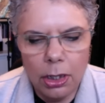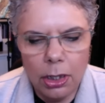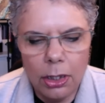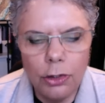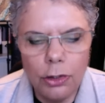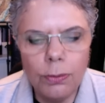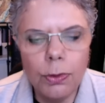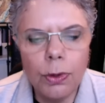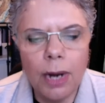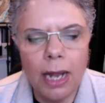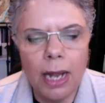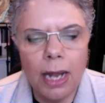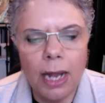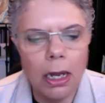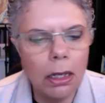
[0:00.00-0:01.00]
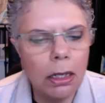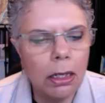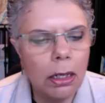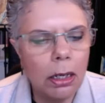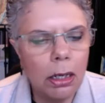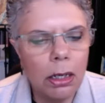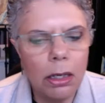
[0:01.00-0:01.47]
Umarella,
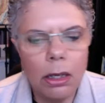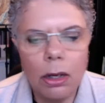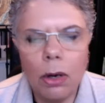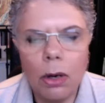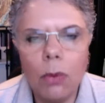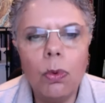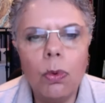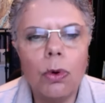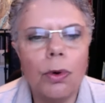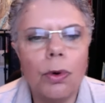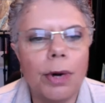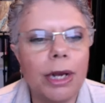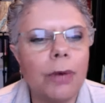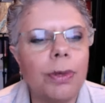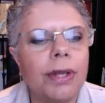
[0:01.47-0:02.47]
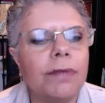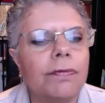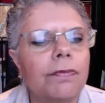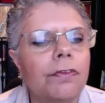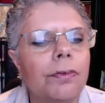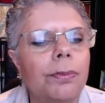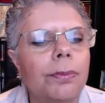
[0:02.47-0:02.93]
A War Requiem
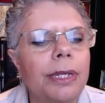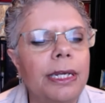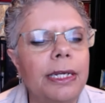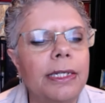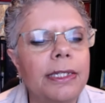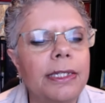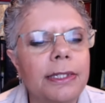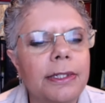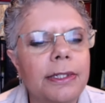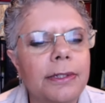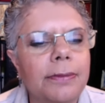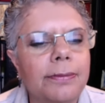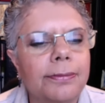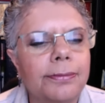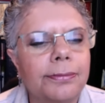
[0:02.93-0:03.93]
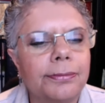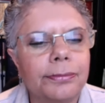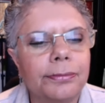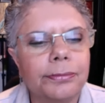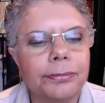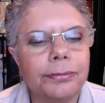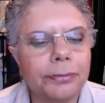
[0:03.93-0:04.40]
for Peace.
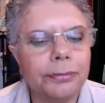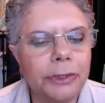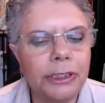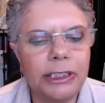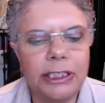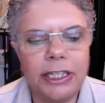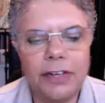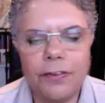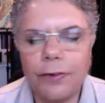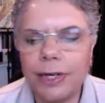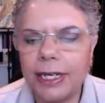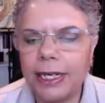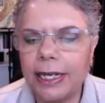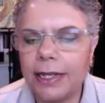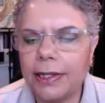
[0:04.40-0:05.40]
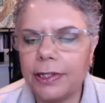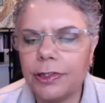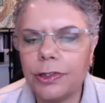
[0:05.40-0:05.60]
Let's see if we can get this